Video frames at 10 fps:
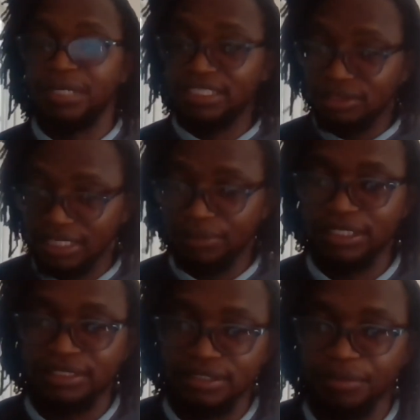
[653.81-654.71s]
But let's look
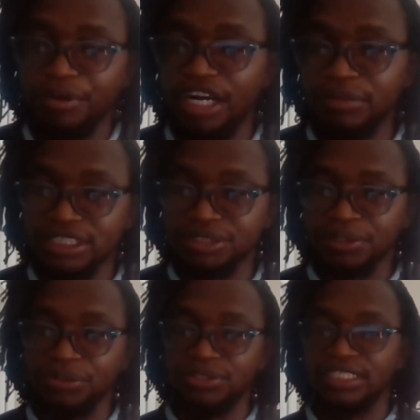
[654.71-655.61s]
at what the parameters
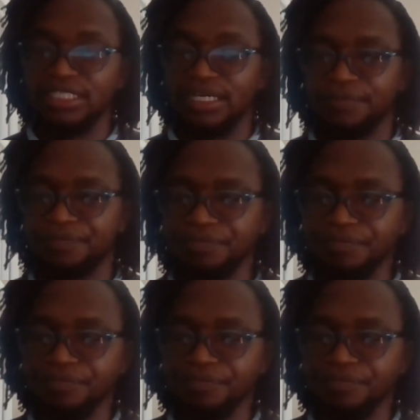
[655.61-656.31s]
we're using now.